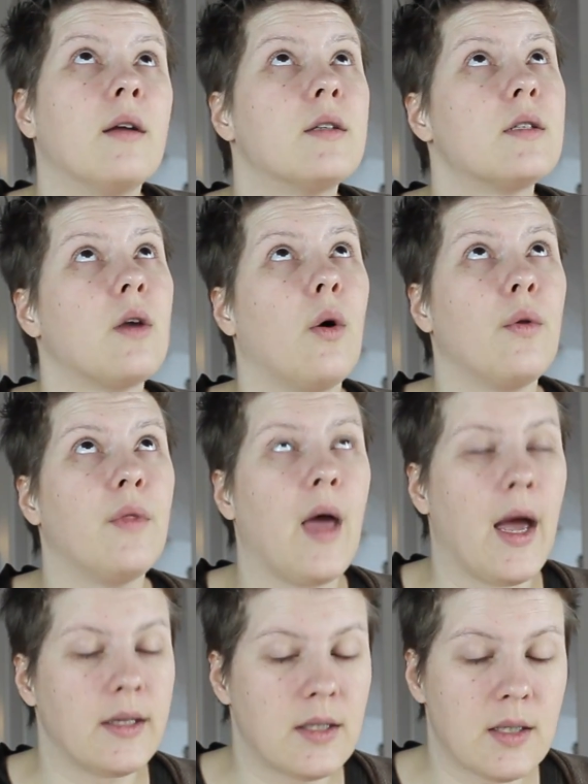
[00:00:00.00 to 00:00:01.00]
So
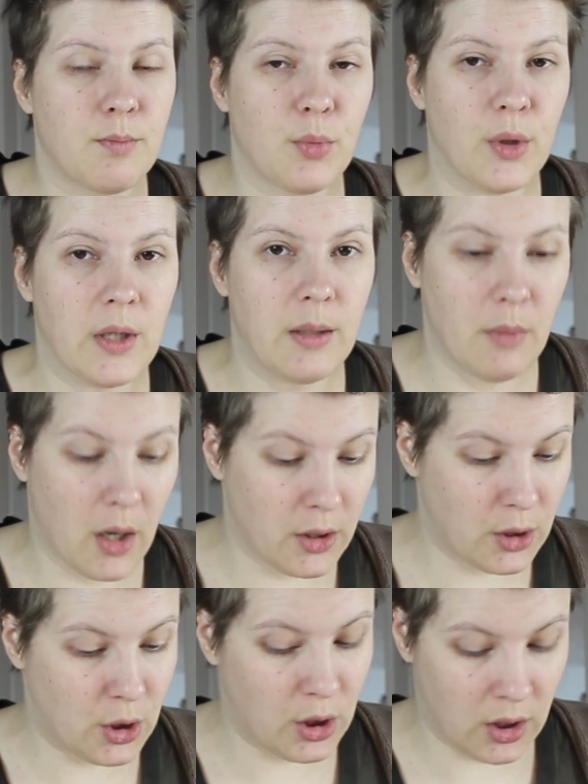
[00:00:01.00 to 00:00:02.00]
that's pretty
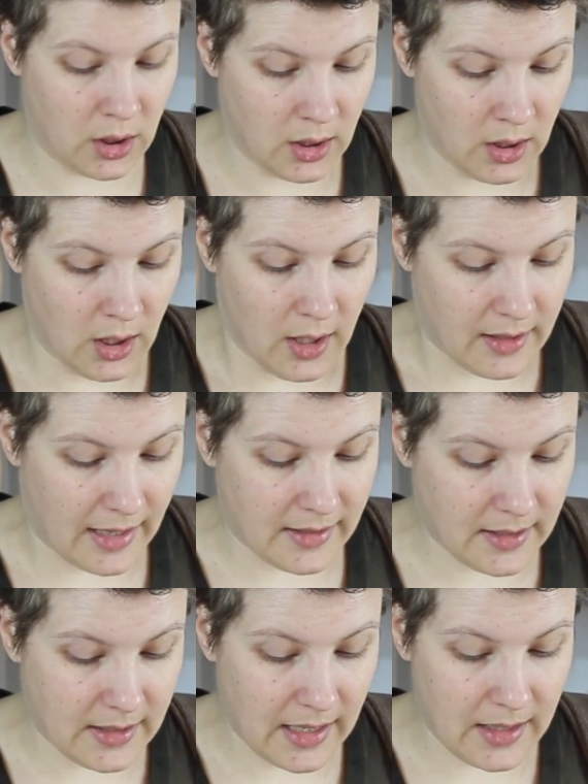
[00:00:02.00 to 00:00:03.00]
much,
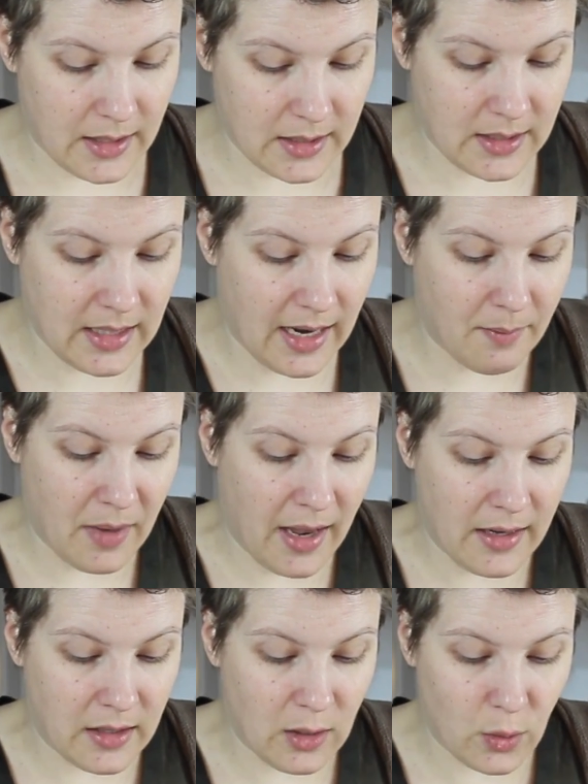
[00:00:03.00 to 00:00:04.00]
that stayed the same,
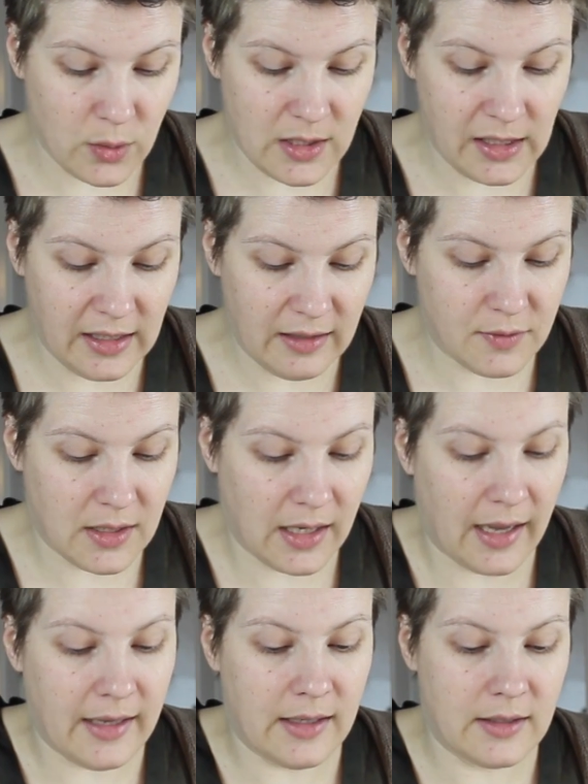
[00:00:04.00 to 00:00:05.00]
and those leaves
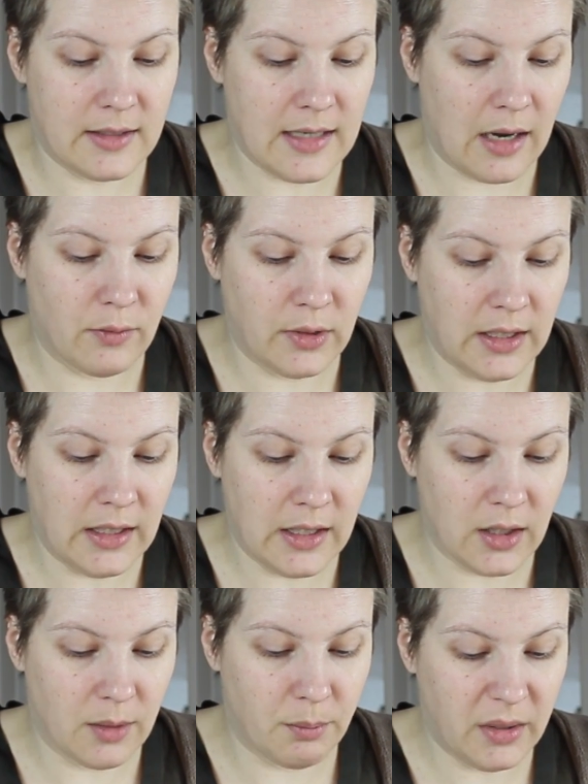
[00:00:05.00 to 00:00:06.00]
like down
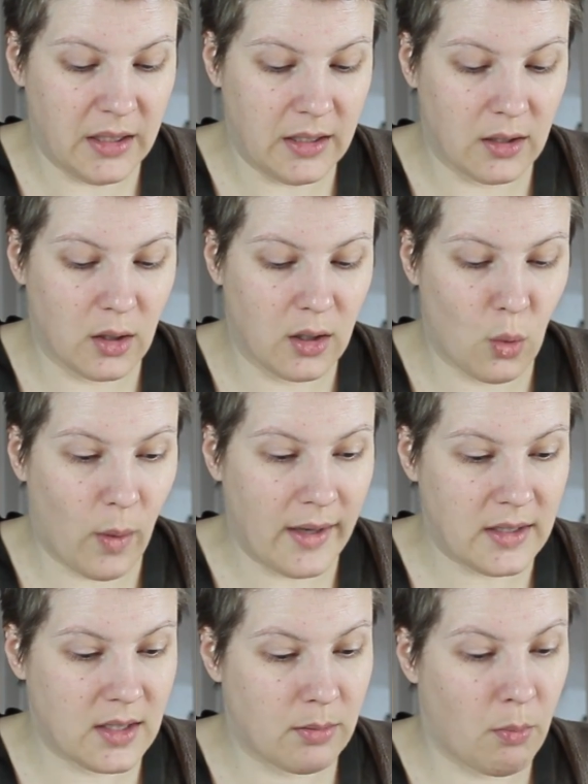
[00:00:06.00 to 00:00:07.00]
here being
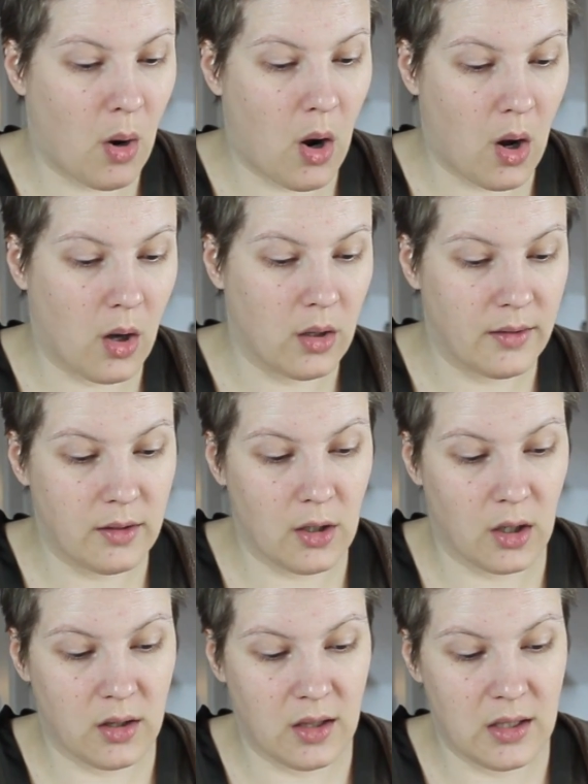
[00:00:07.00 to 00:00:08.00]
quite small,
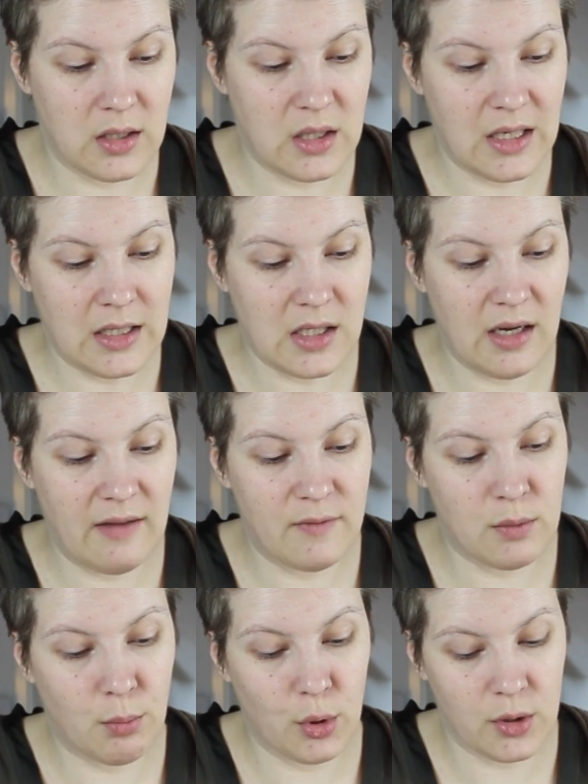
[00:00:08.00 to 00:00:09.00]
not the 6
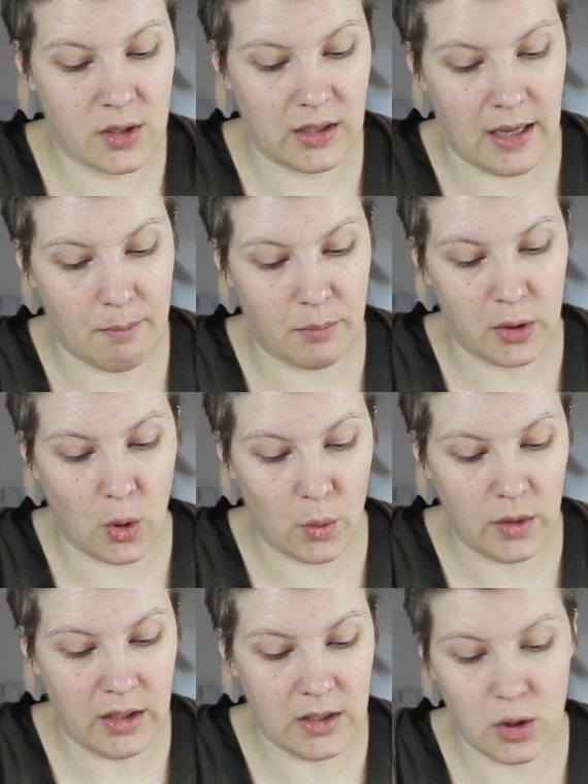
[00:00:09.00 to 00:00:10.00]
leaves per stem, but
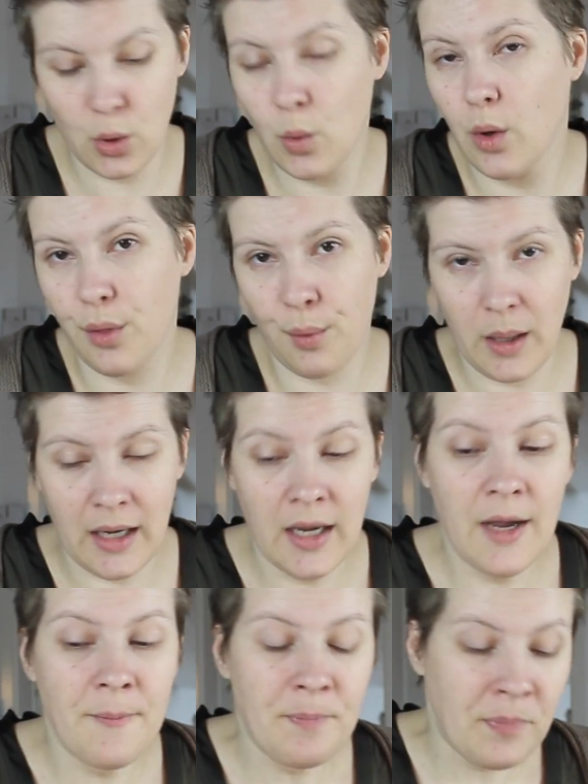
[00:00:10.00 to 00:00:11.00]
only 2 or 3,
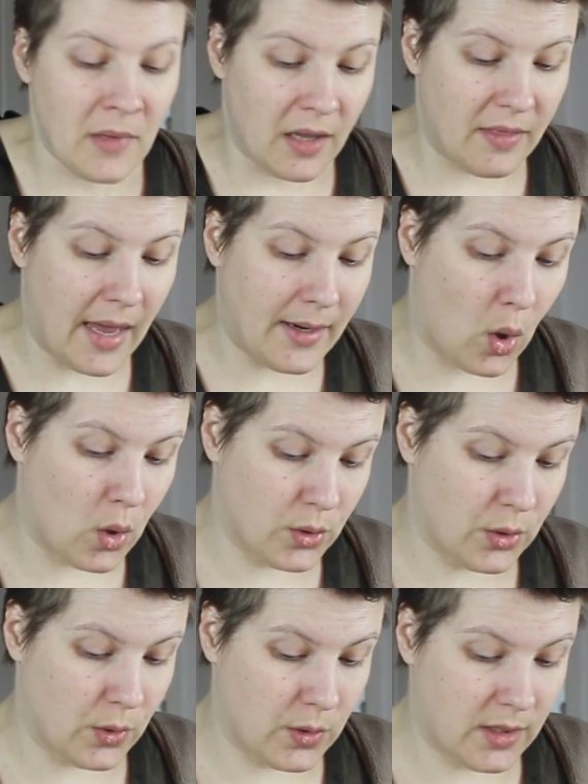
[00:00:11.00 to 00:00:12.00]
that
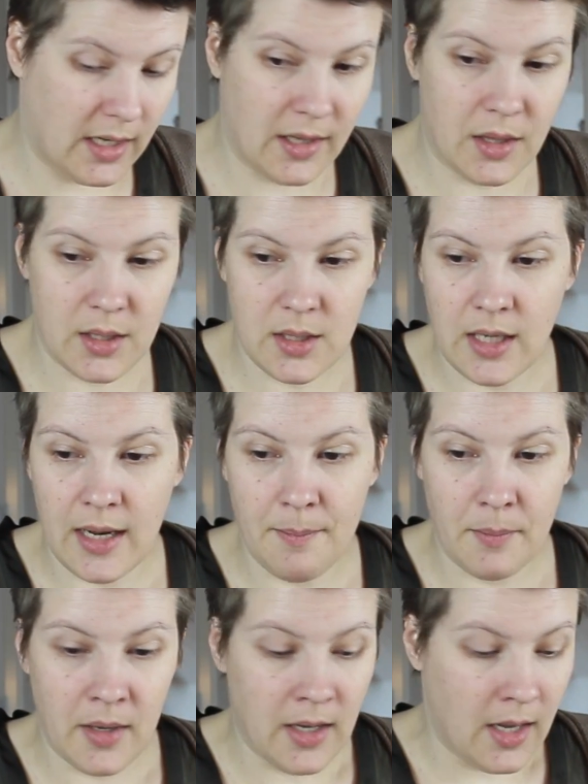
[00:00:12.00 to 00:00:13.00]
also stayed the same.